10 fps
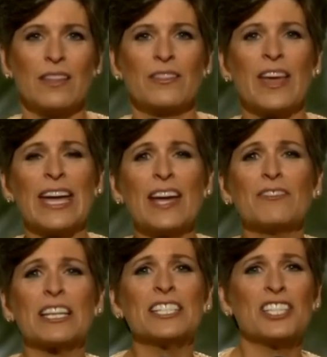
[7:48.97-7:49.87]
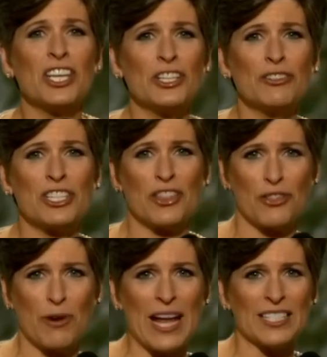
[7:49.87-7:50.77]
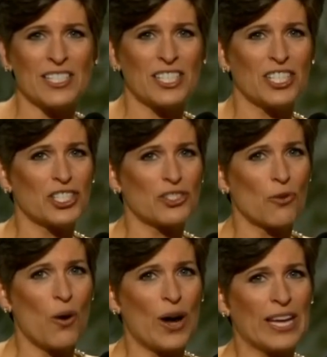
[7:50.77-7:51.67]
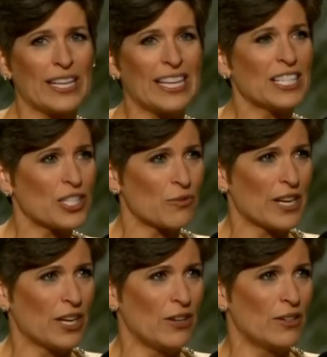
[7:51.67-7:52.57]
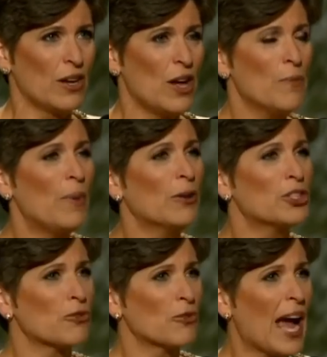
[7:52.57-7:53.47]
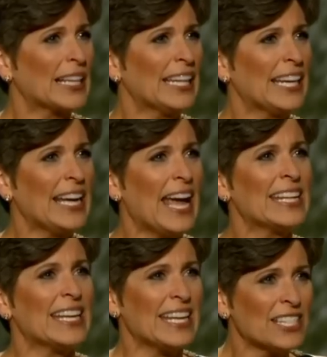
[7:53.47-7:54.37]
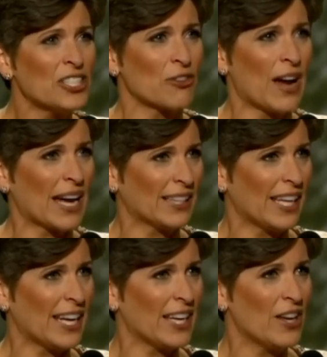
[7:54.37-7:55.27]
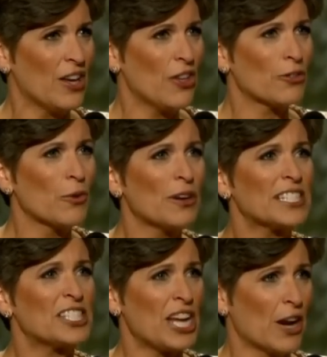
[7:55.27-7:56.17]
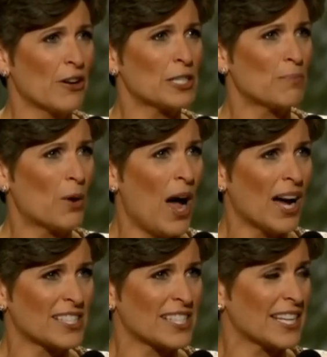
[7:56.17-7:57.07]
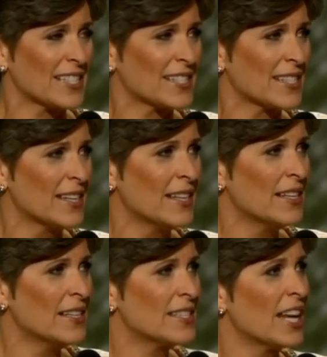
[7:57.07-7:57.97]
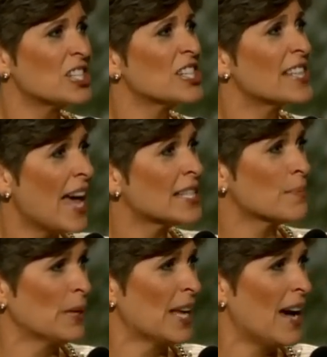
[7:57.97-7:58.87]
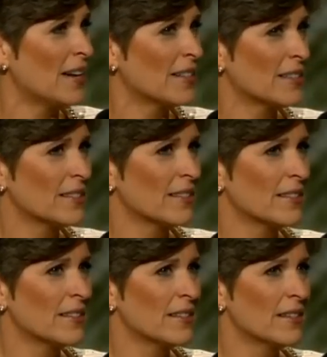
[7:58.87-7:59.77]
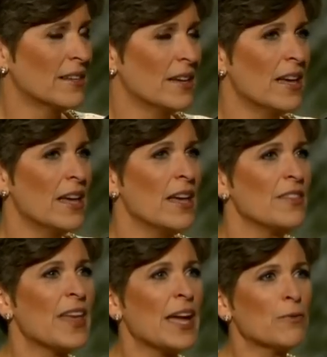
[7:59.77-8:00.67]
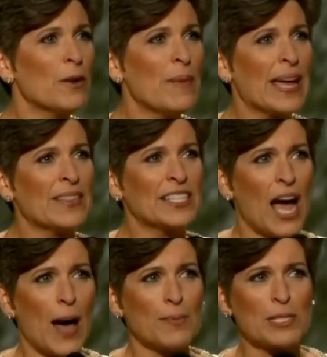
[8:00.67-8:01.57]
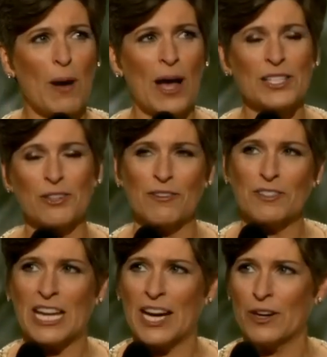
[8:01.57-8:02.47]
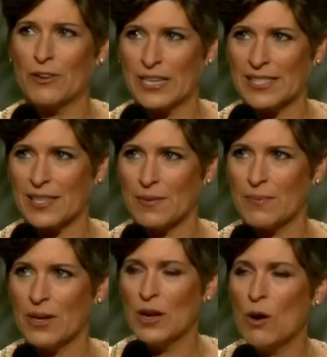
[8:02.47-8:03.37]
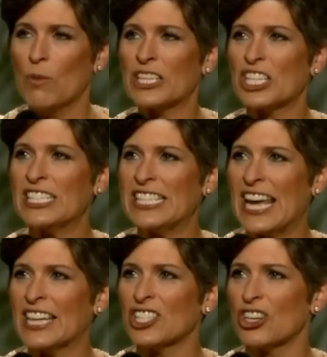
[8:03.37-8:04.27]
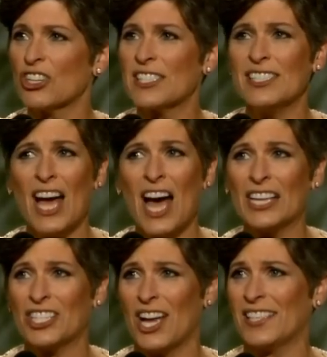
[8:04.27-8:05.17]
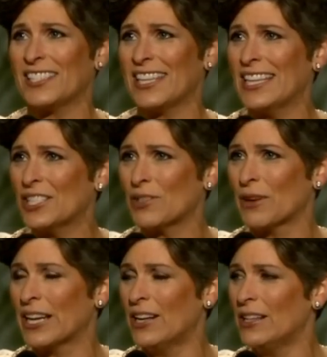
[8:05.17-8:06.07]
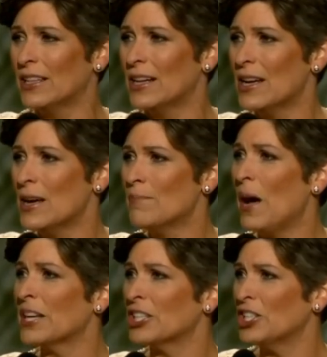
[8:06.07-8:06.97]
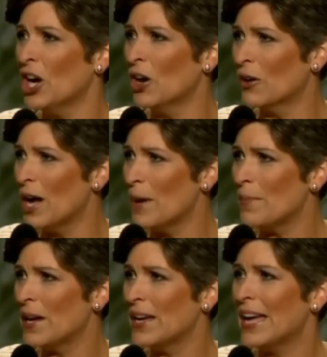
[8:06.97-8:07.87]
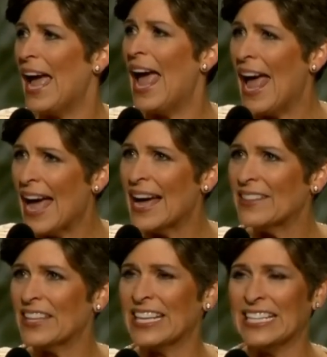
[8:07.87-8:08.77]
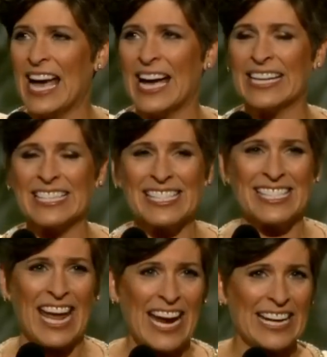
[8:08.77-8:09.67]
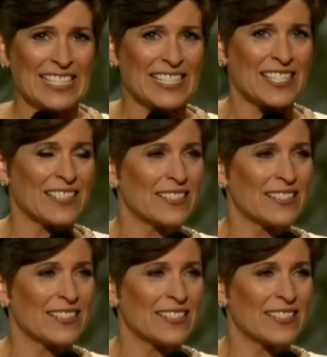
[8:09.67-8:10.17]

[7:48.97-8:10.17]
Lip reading: They have continued to threaten to destroy Israel, both directly and indirectly through its terrorist proxies, such as Hezbollah. They remain the top sponsor of terrorism, which endangers not just Israel, but Europe and the United States.